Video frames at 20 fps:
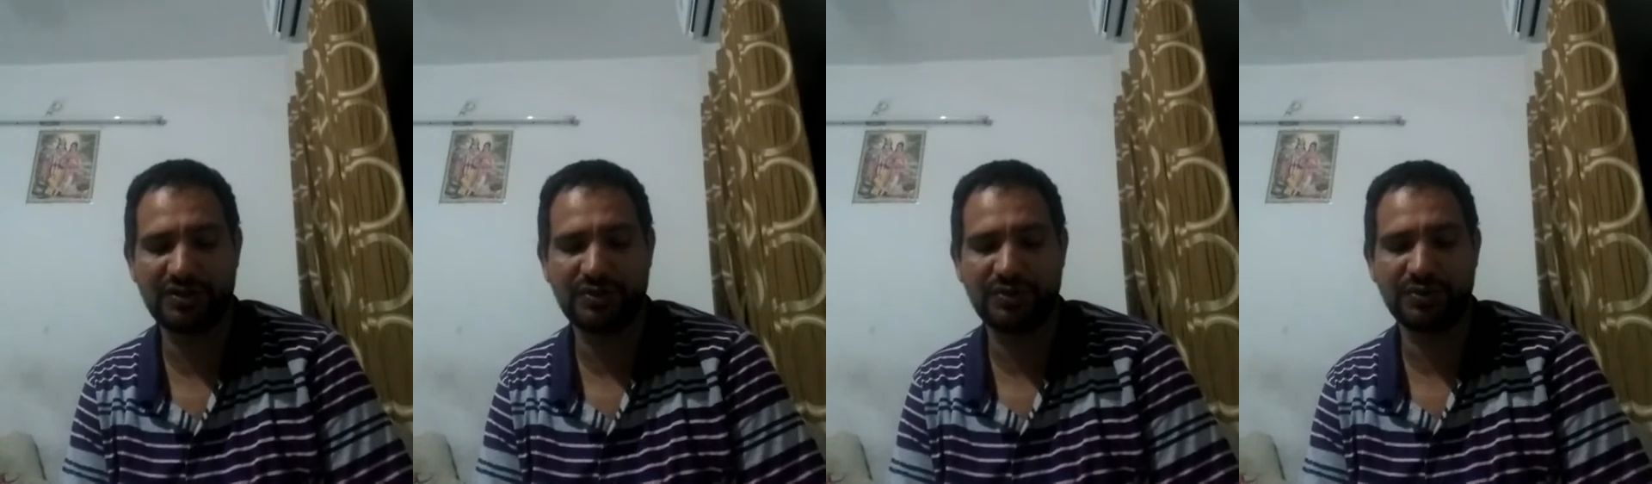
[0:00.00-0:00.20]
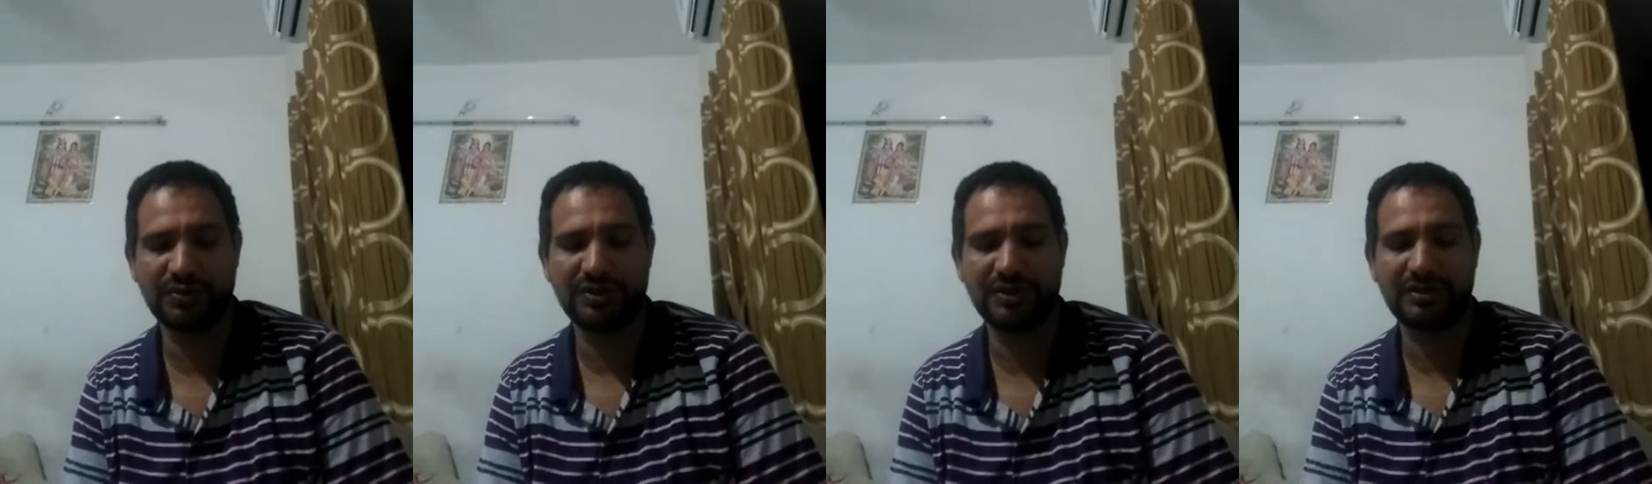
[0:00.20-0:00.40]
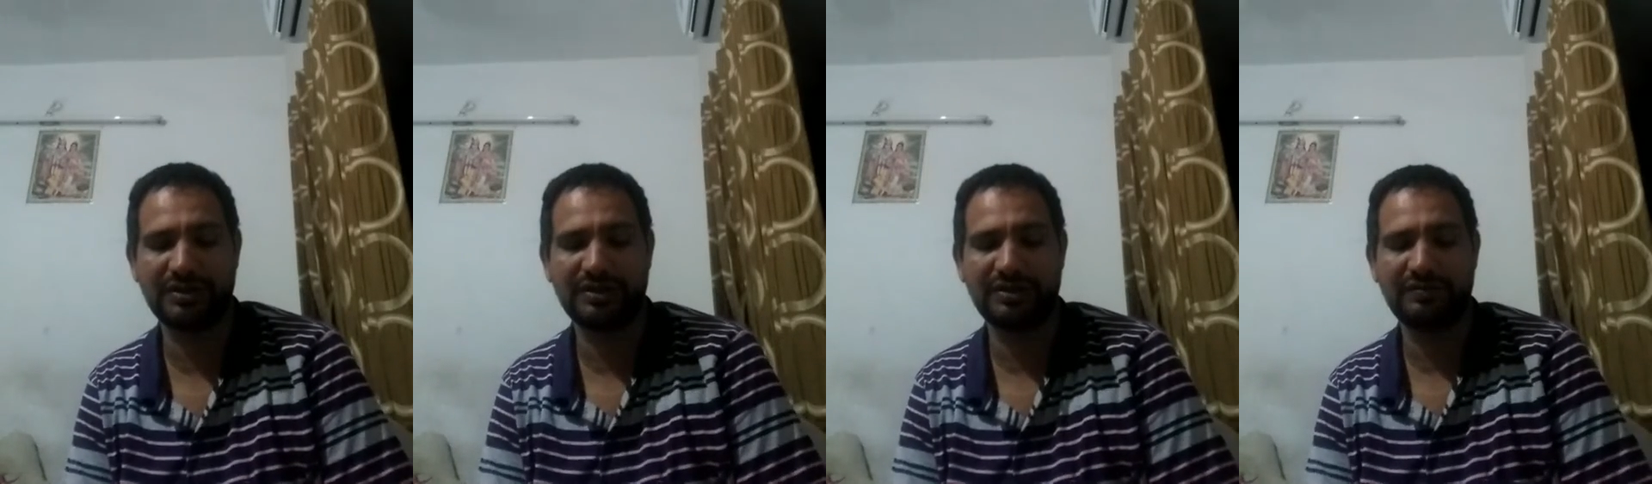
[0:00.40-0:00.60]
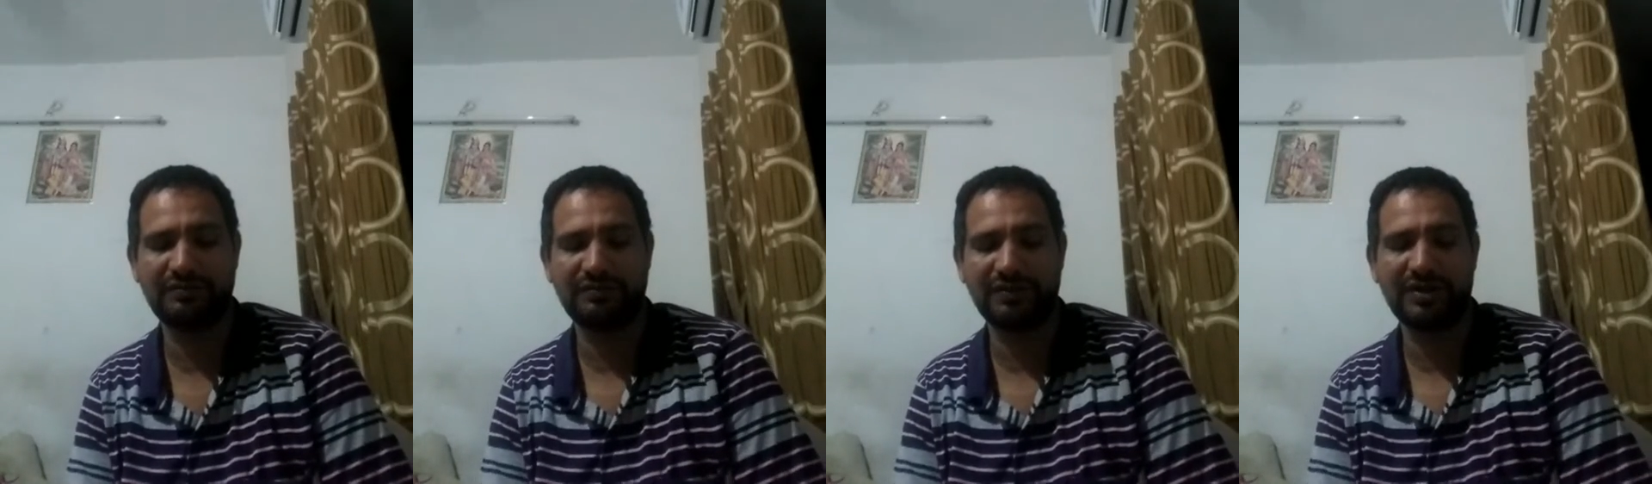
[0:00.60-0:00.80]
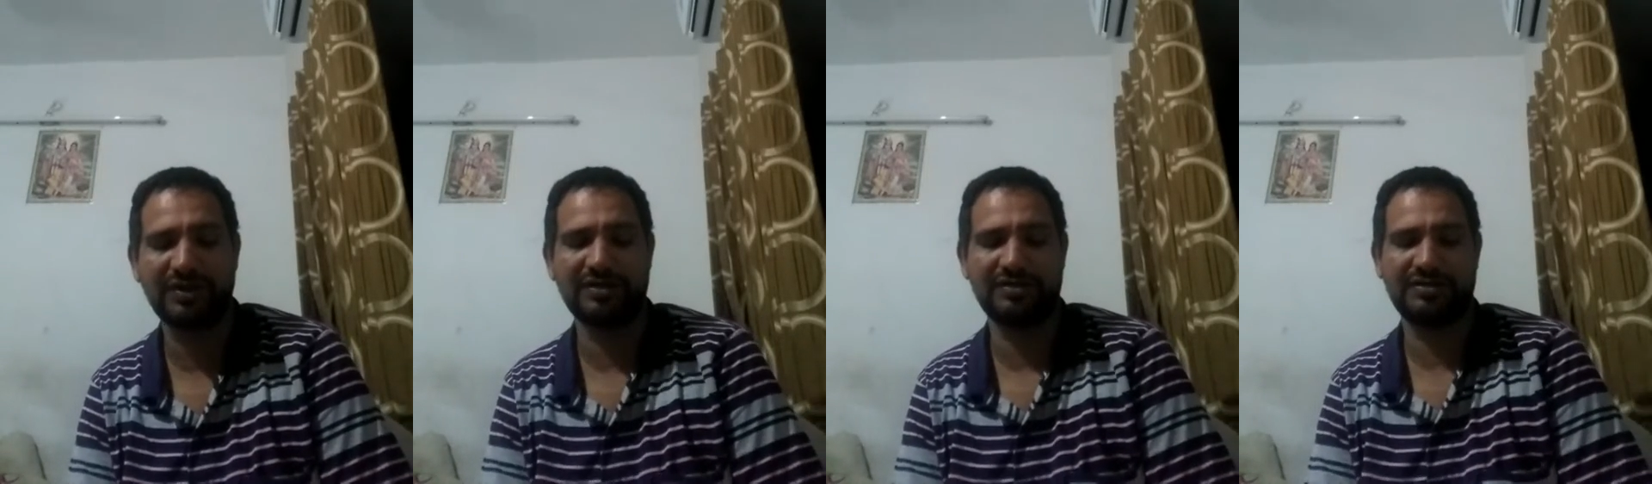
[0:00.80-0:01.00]
to the
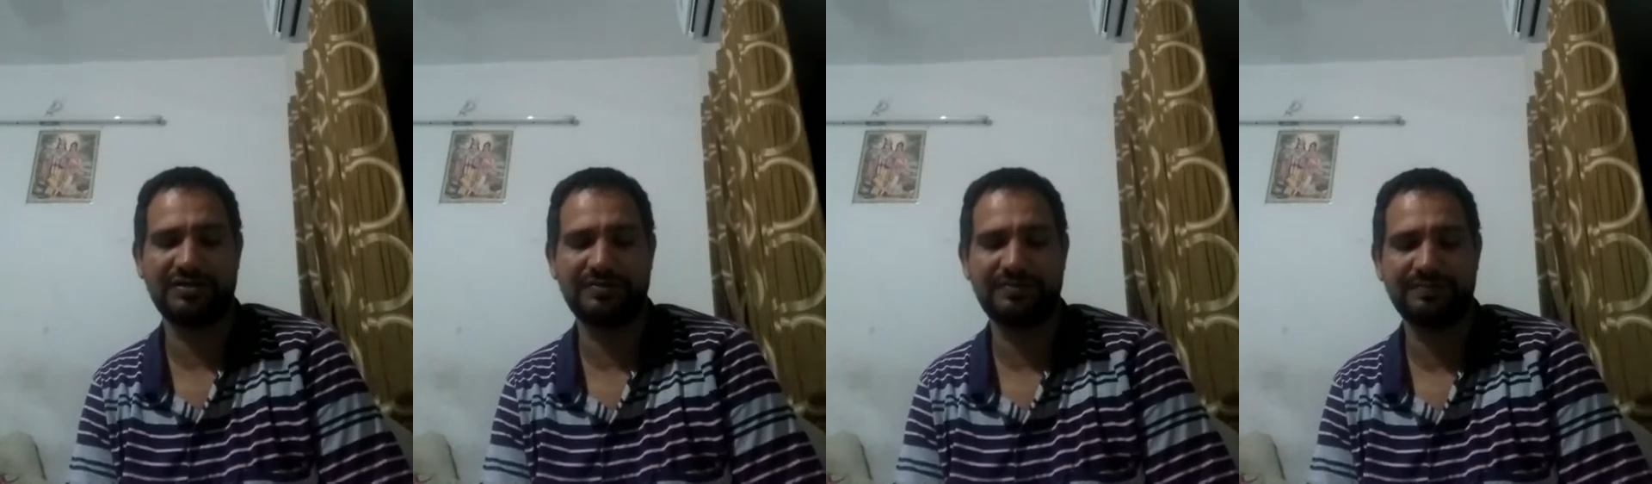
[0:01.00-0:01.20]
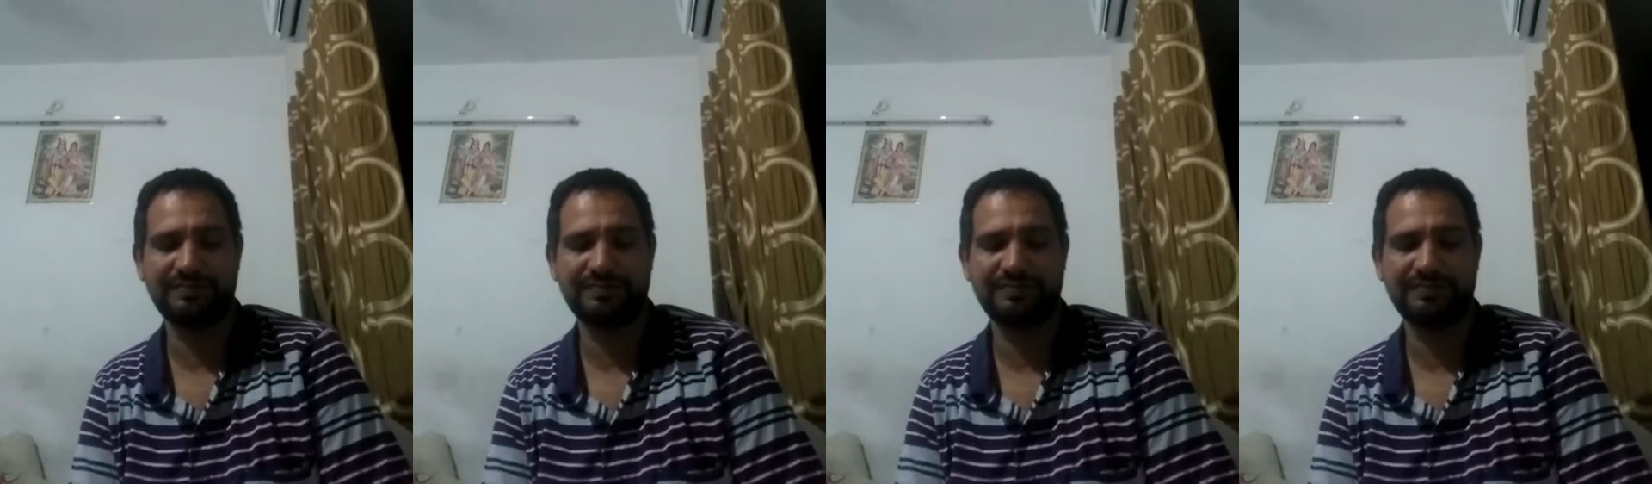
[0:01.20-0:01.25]
world.